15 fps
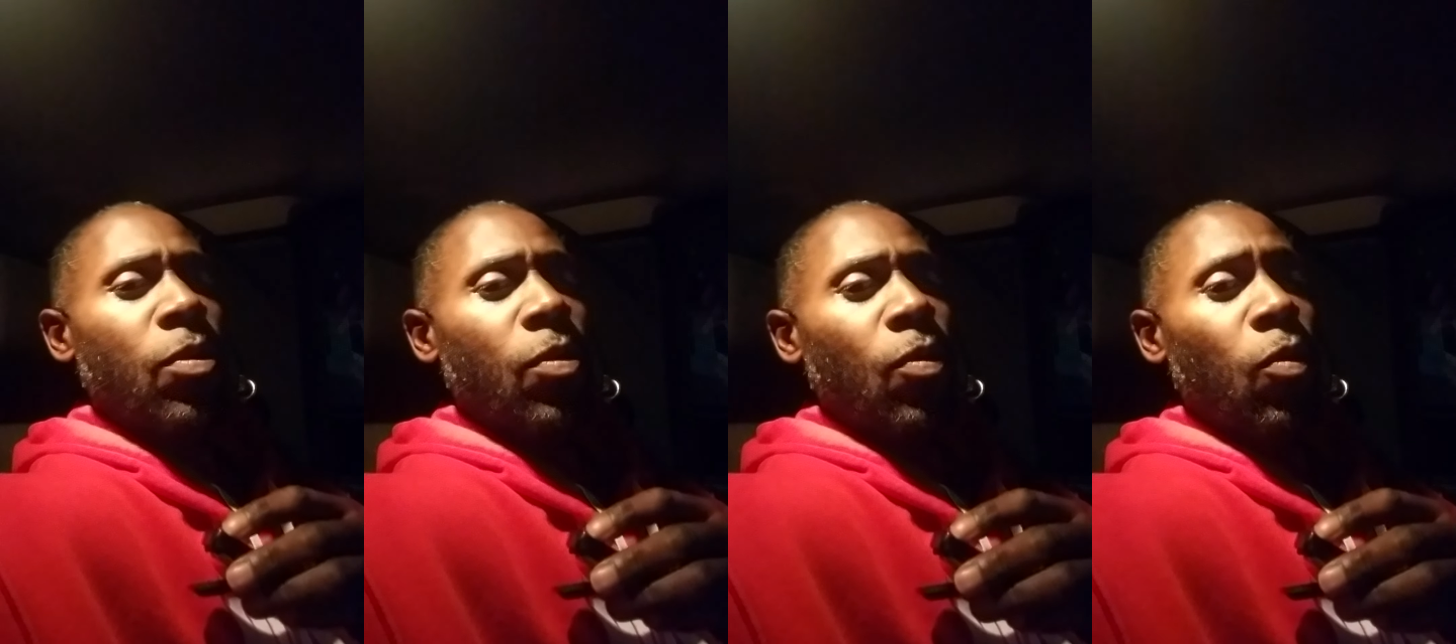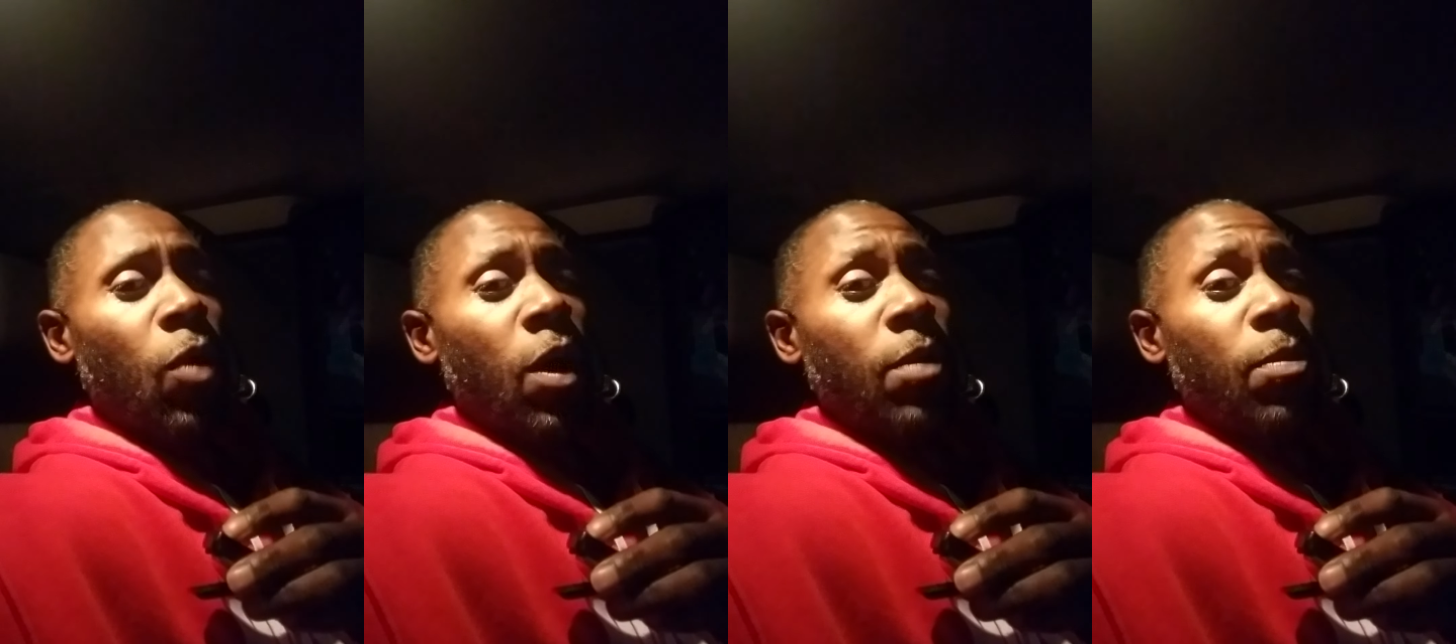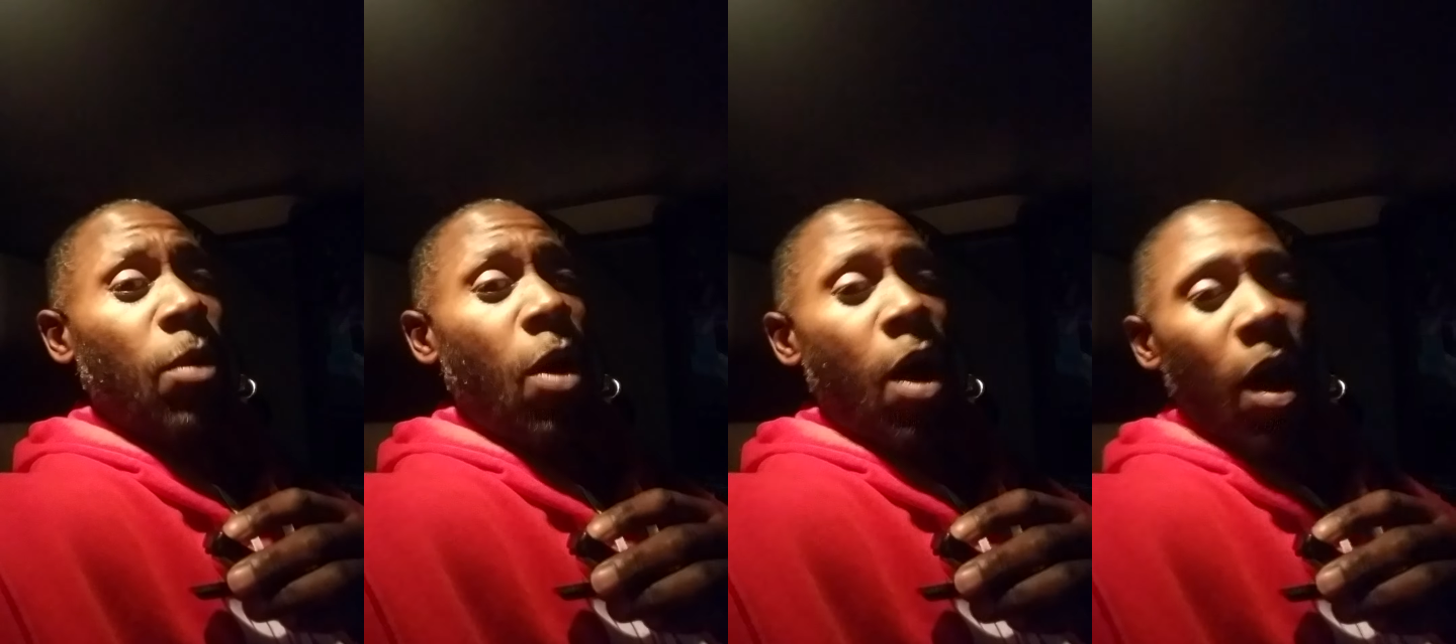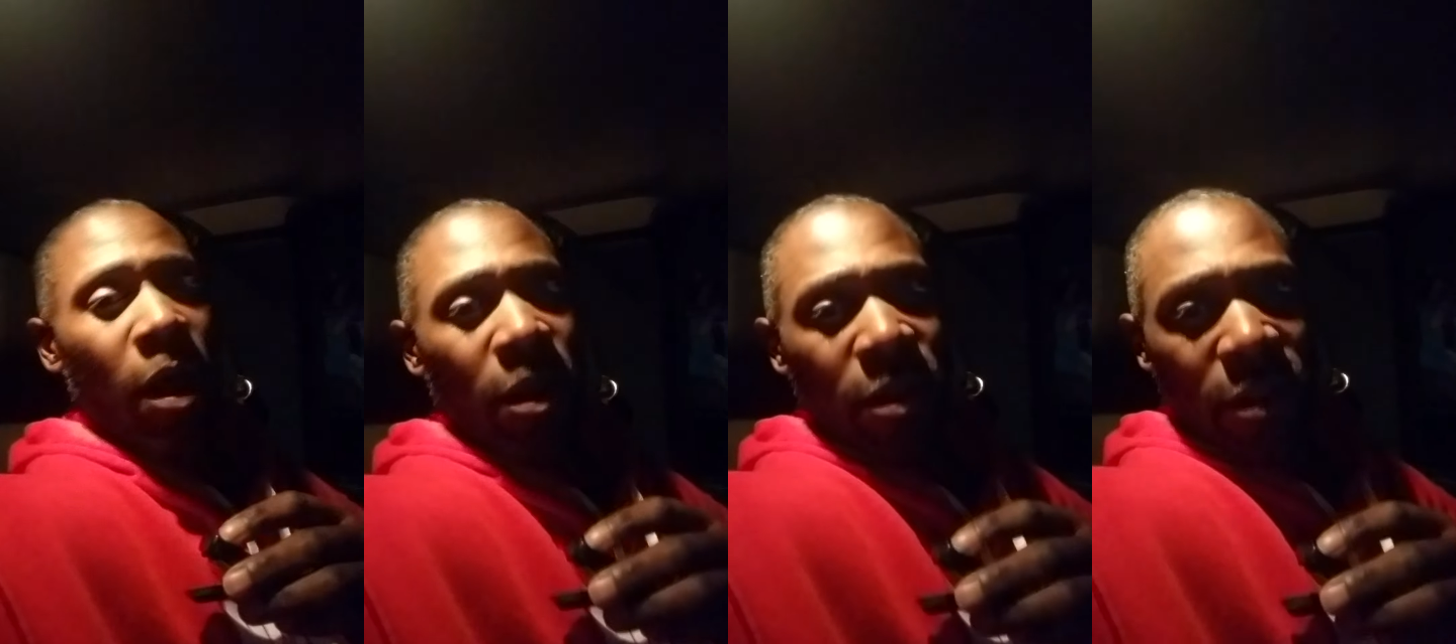One
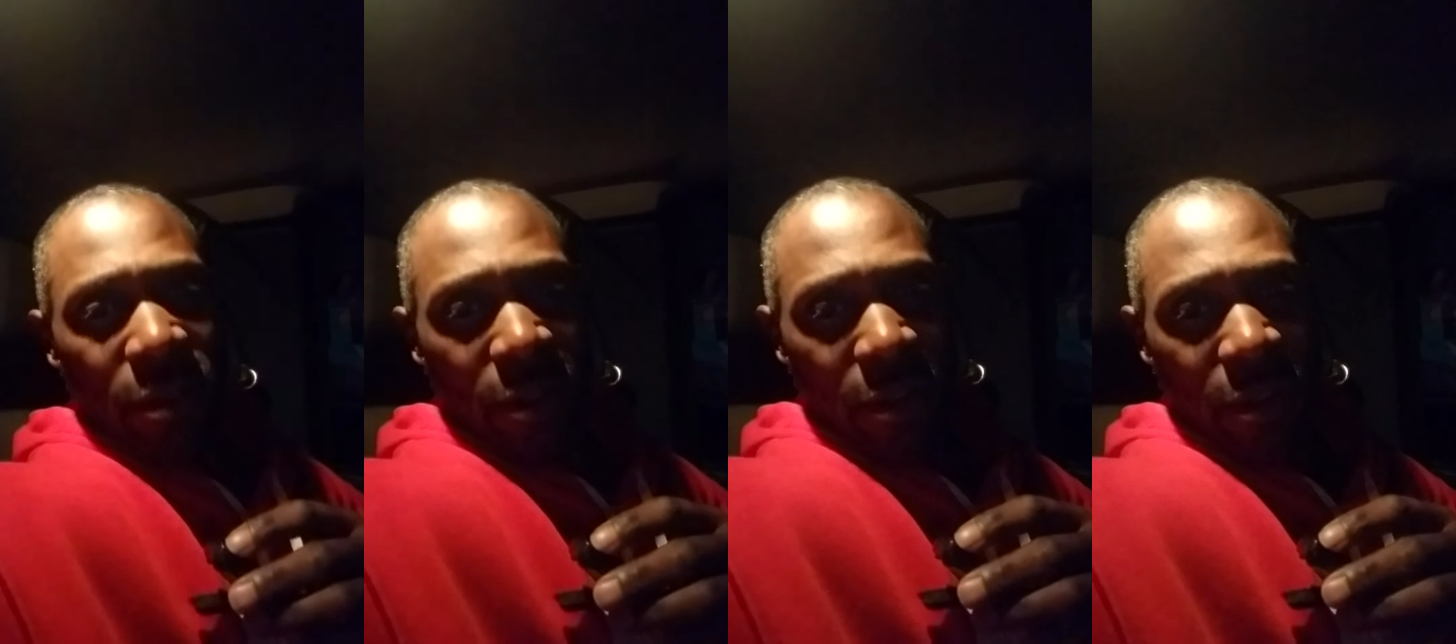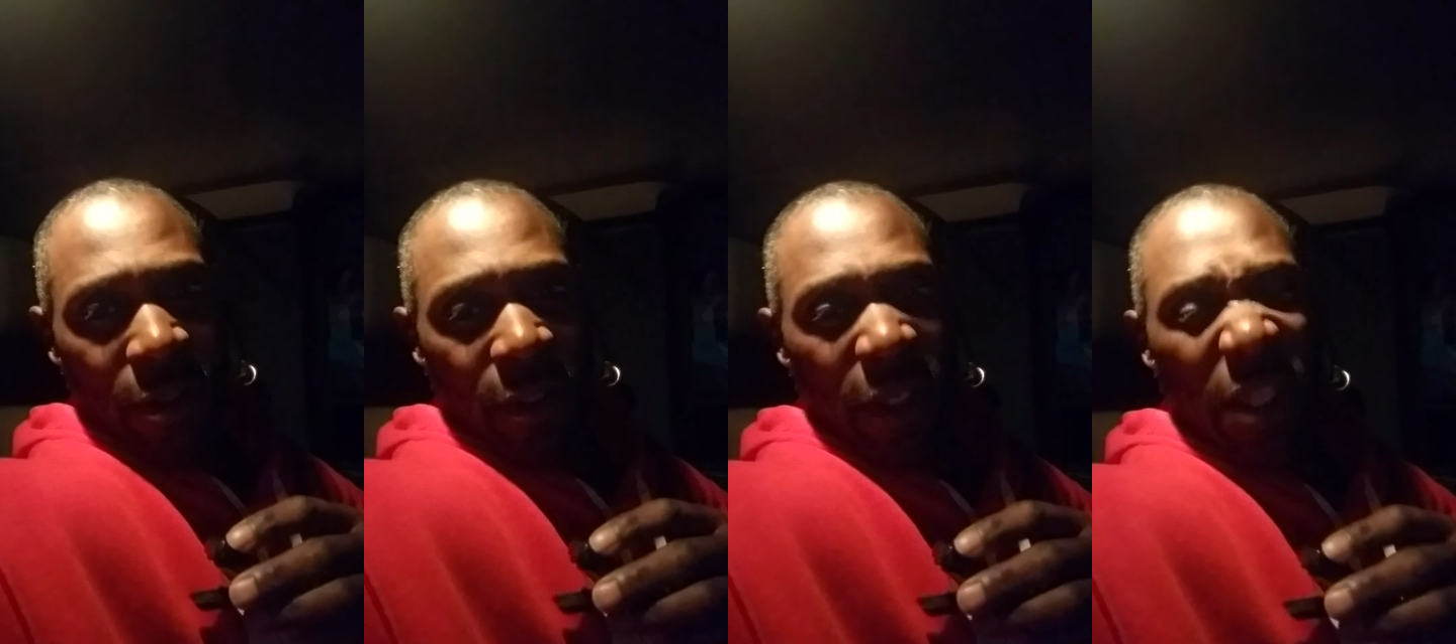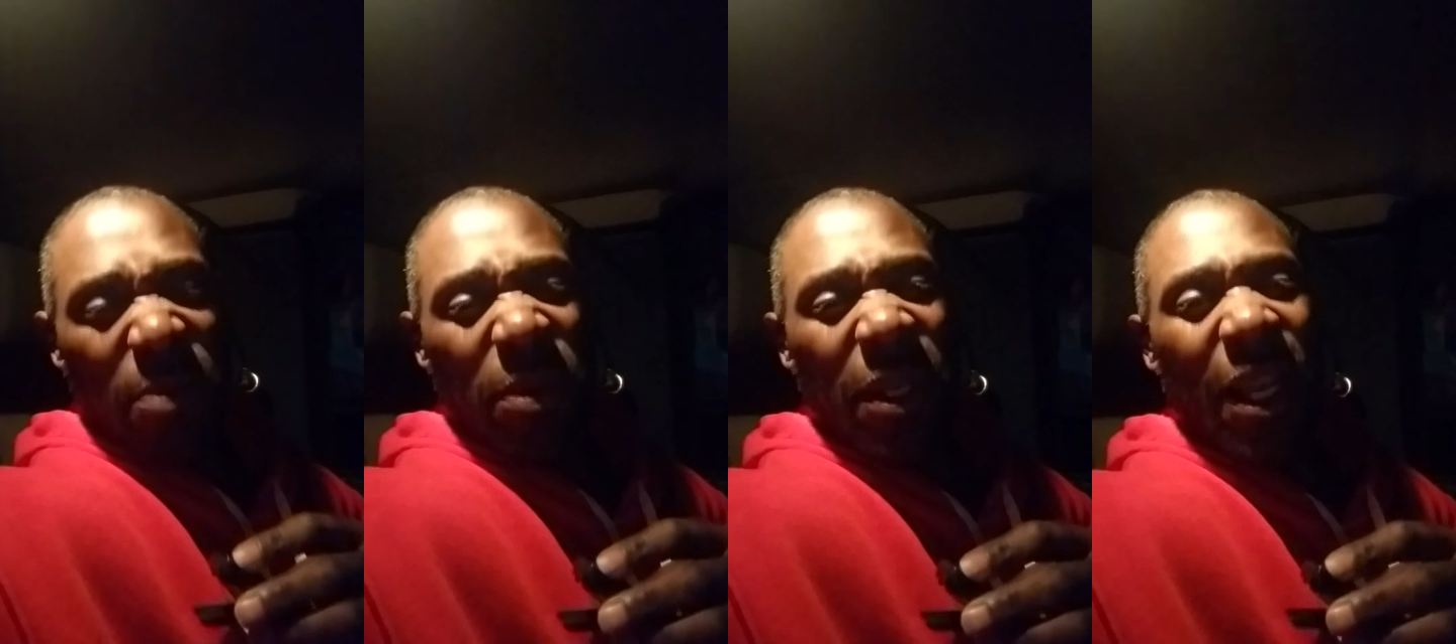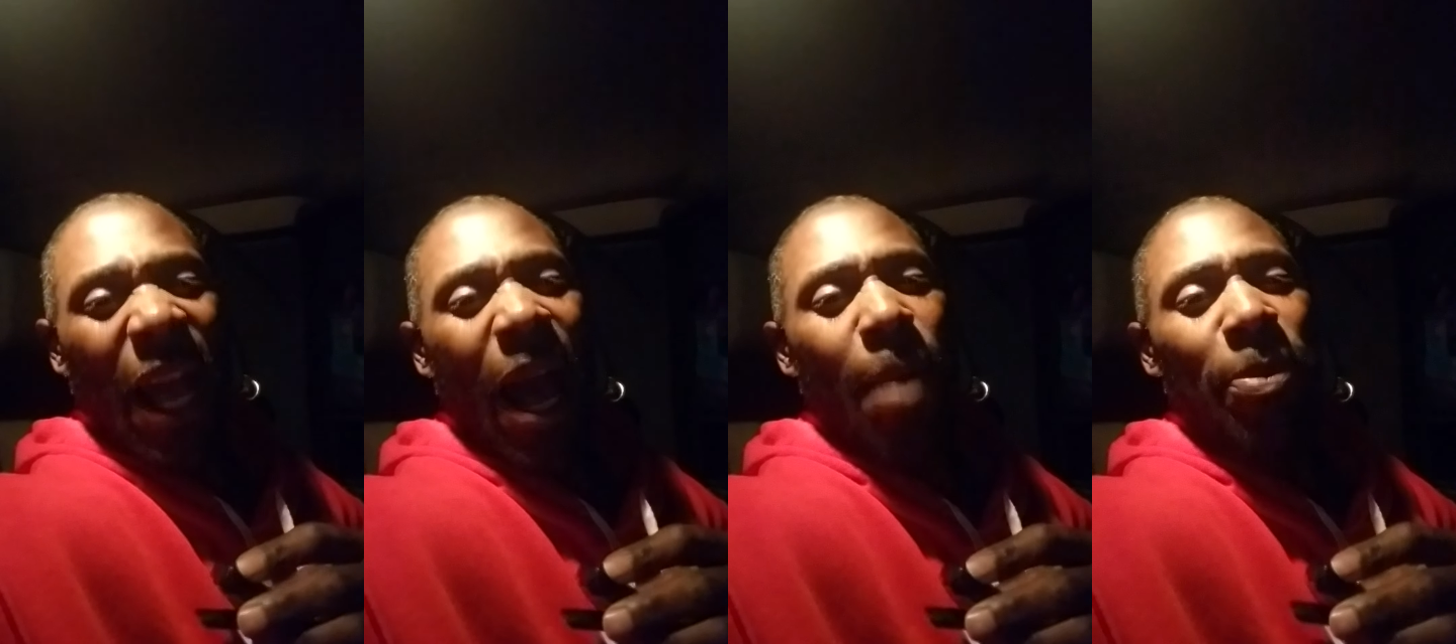more. Could it be
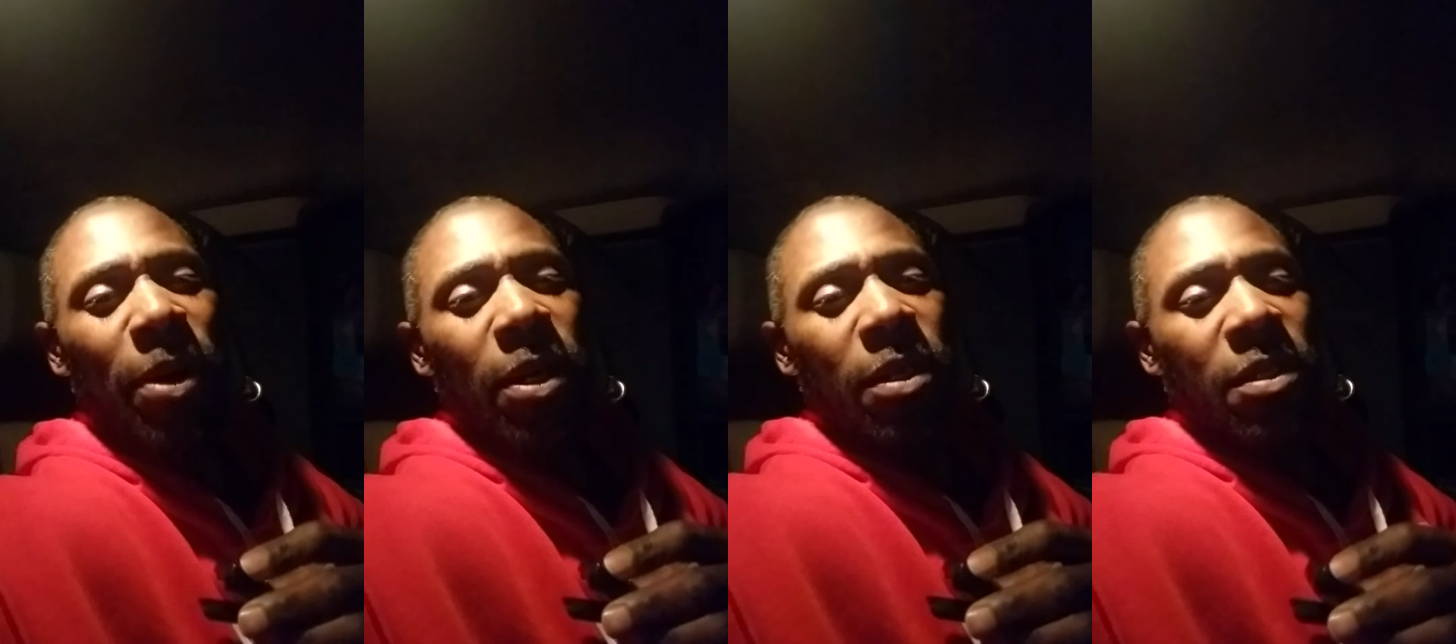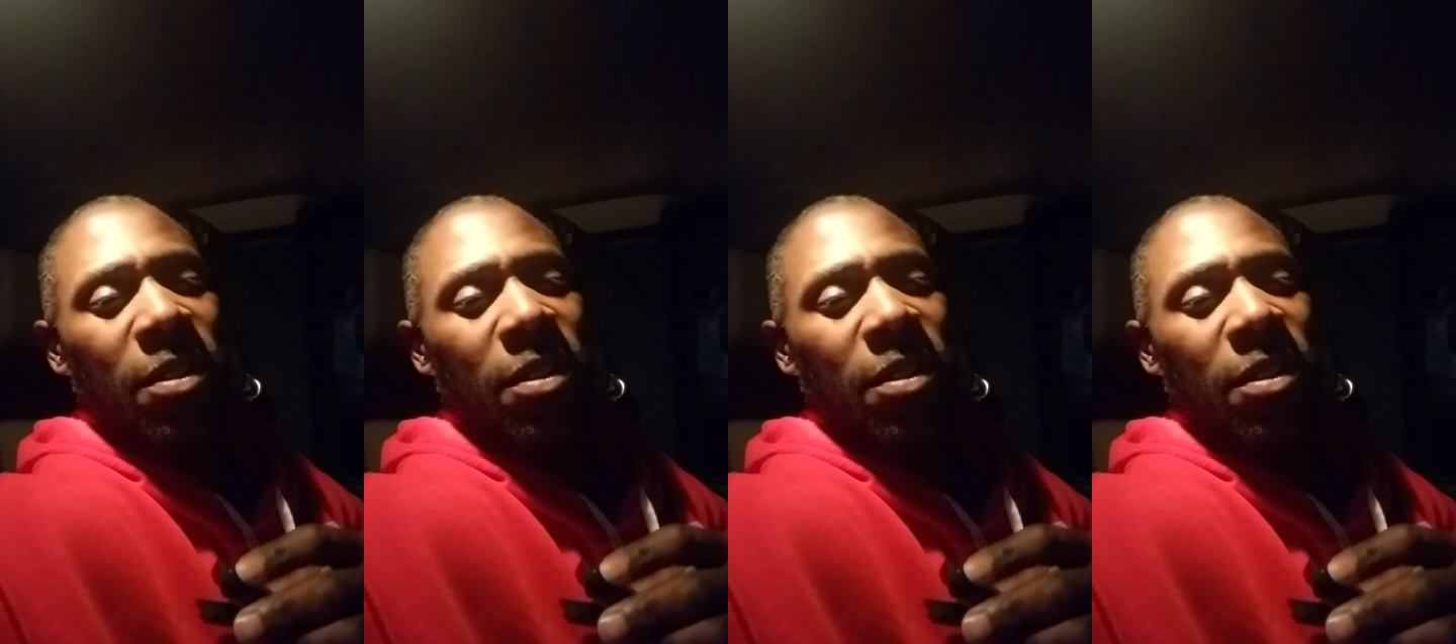copper?